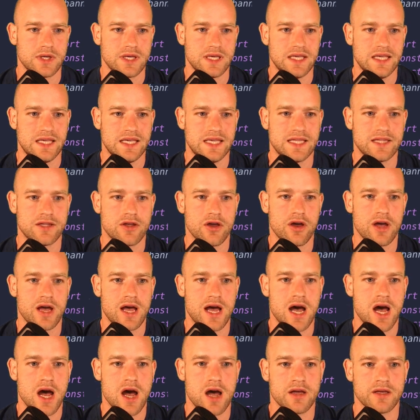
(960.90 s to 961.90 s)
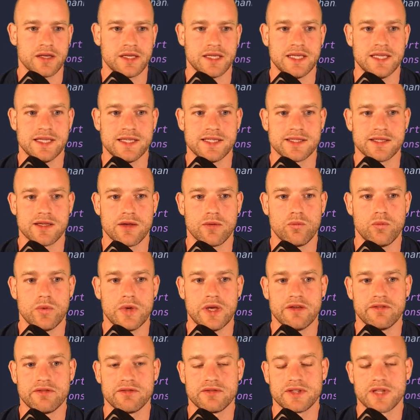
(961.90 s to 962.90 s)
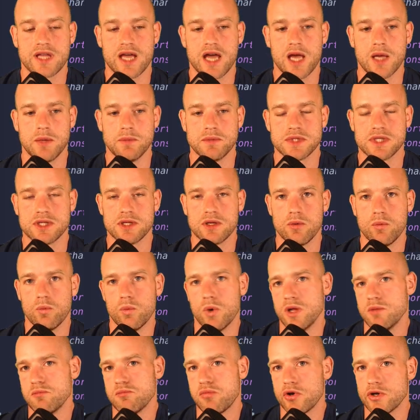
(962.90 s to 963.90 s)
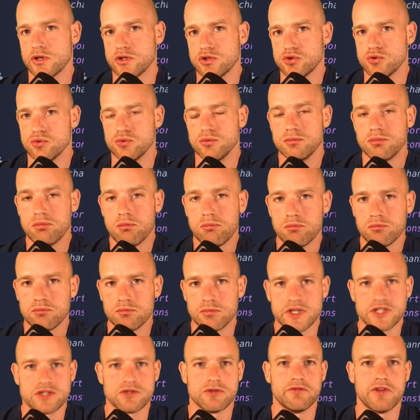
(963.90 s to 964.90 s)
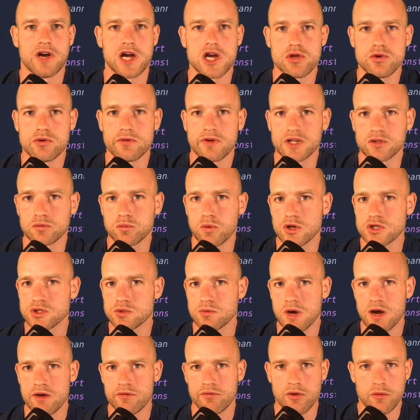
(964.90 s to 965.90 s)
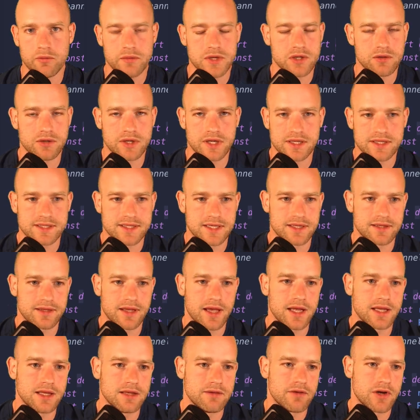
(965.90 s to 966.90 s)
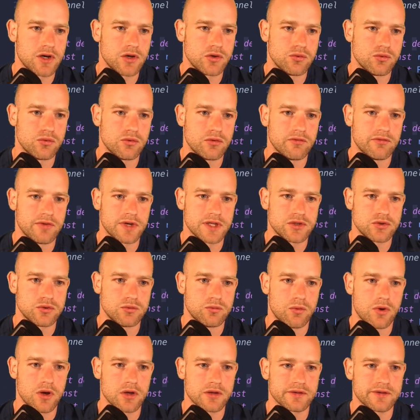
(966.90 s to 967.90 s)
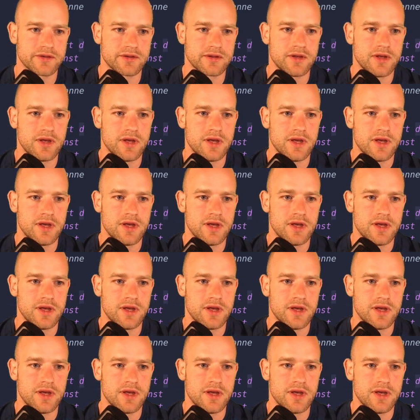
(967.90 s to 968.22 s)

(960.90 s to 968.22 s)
inner r is width times 1.2. It's a value that works well for me. You can set any value that you want.